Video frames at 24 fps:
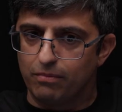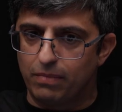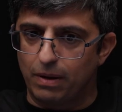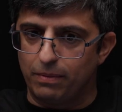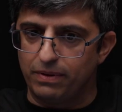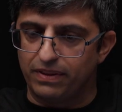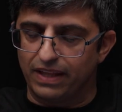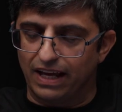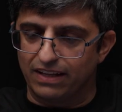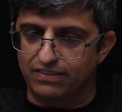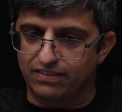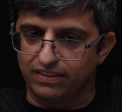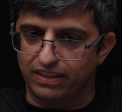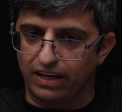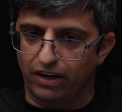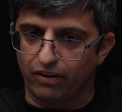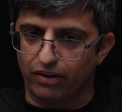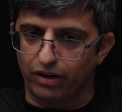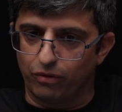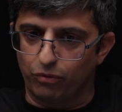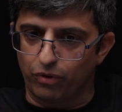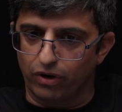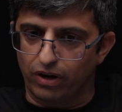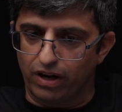maybe that's an
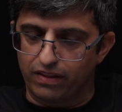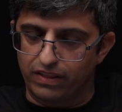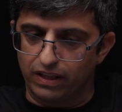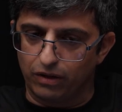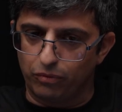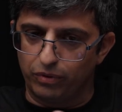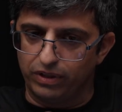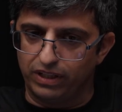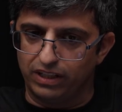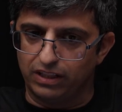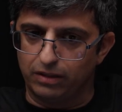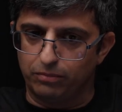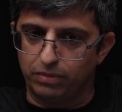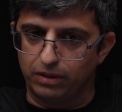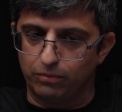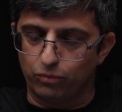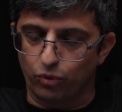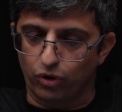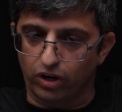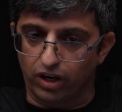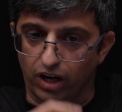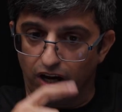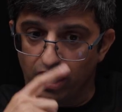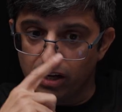area where I think we need to be
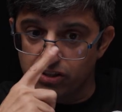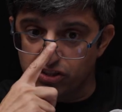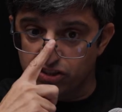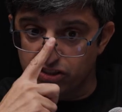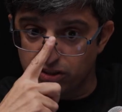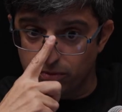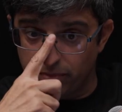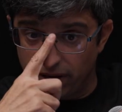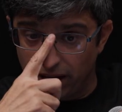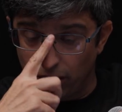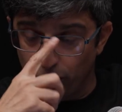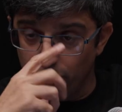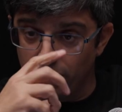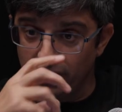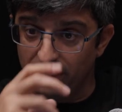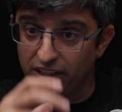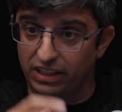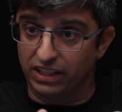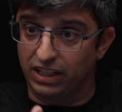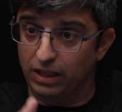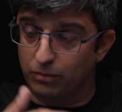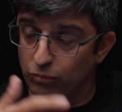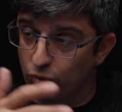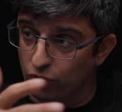more cautious about. we need
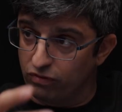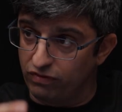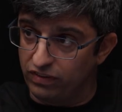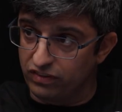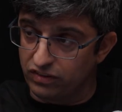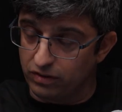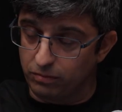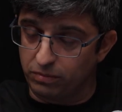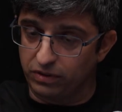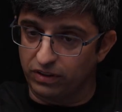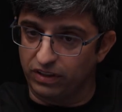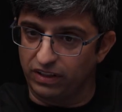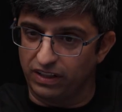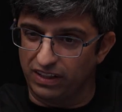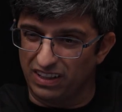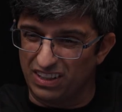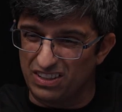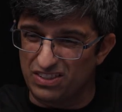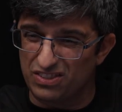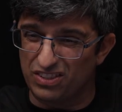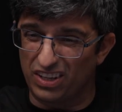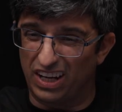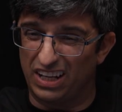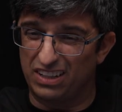to get more visibility and
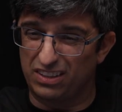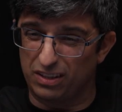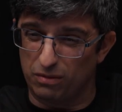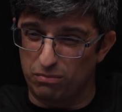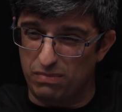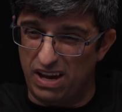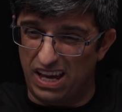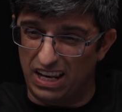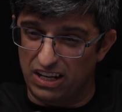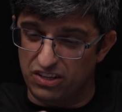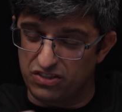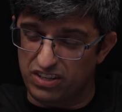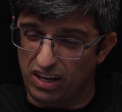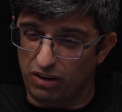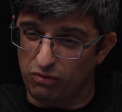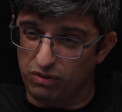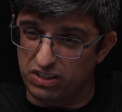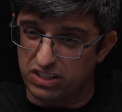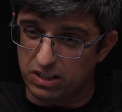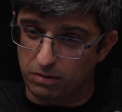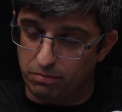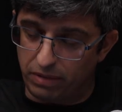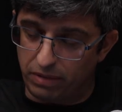insight to manage that risk